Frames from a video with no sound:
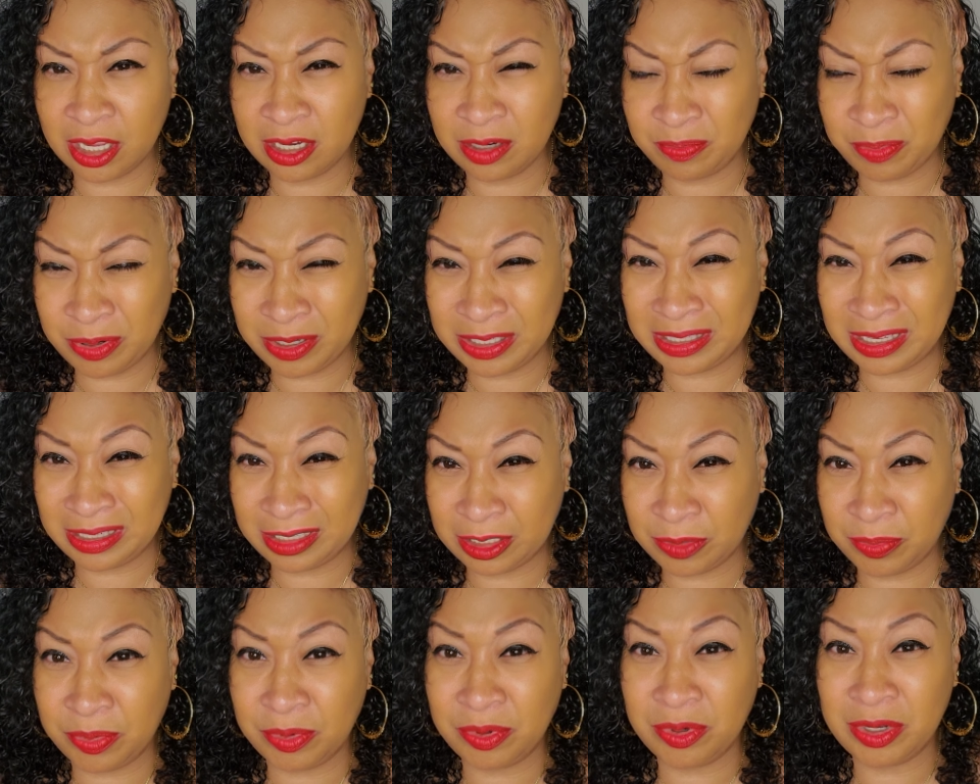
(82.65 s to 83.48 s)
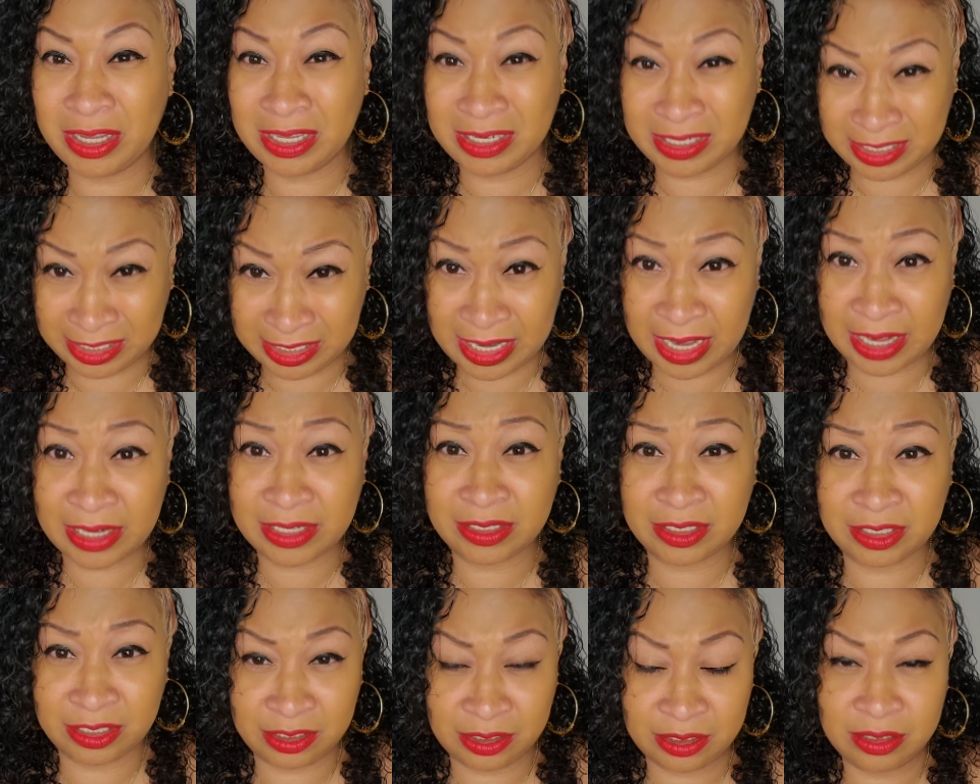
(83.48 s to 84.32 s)
unpredictable in a
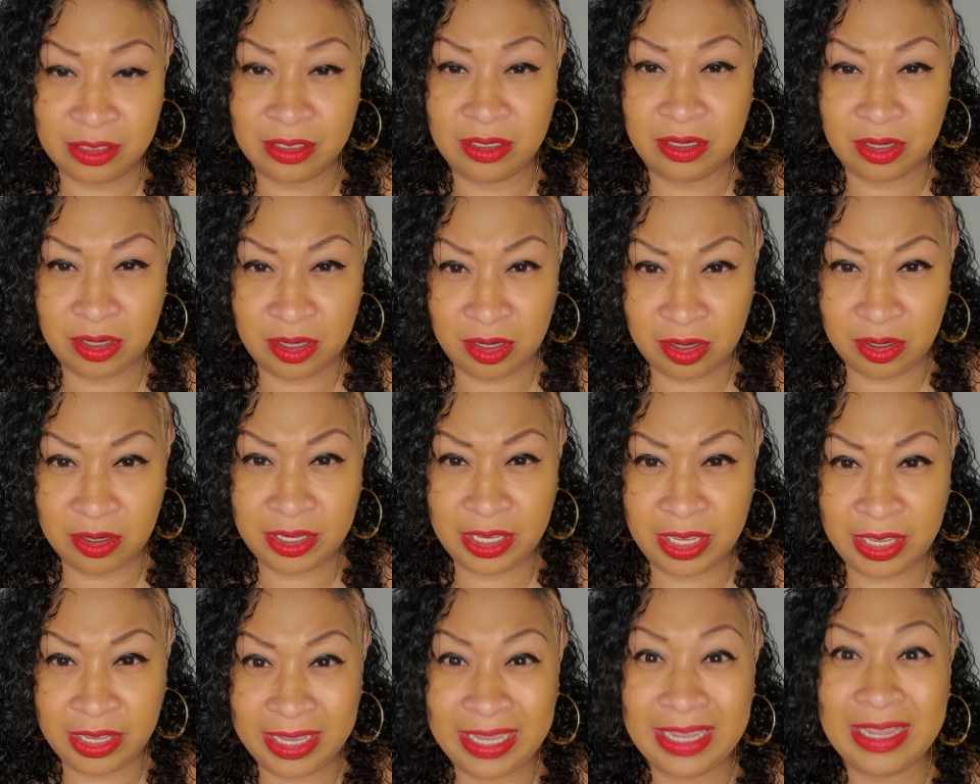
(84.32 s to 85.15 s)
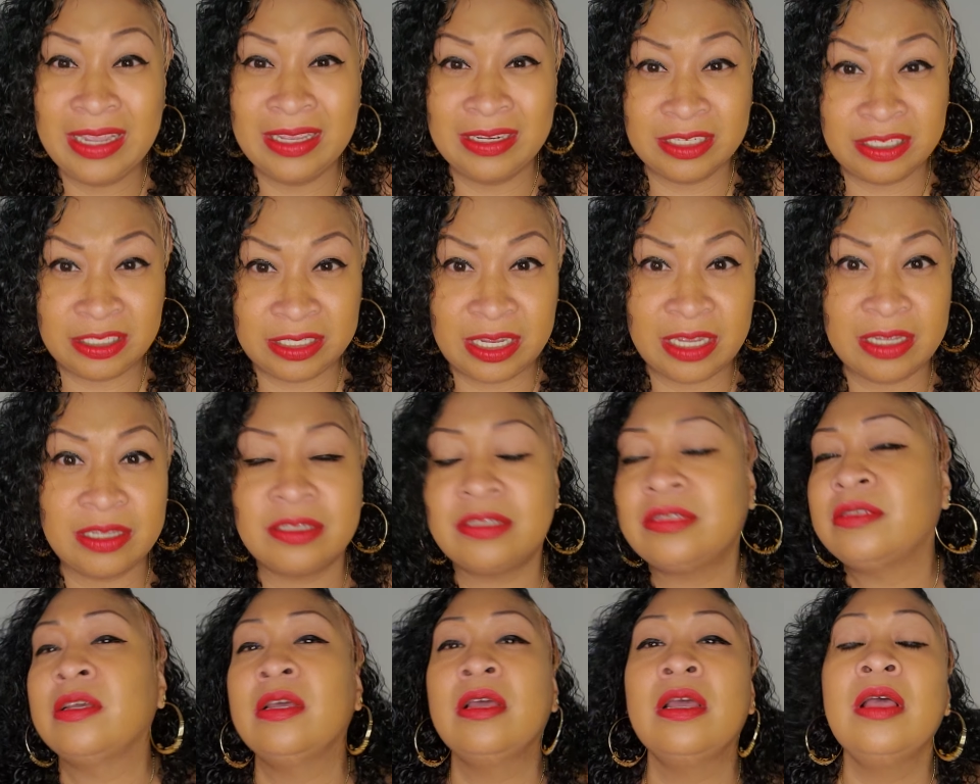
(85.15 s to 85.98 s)
sense okay, in a
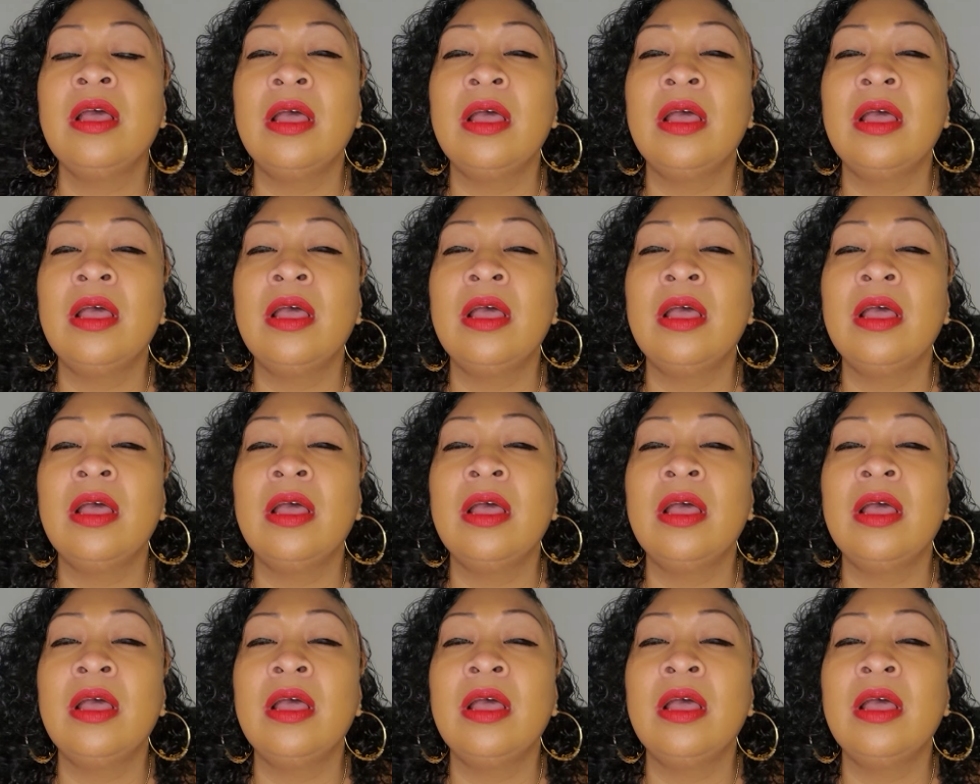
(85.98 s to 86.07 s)
sense.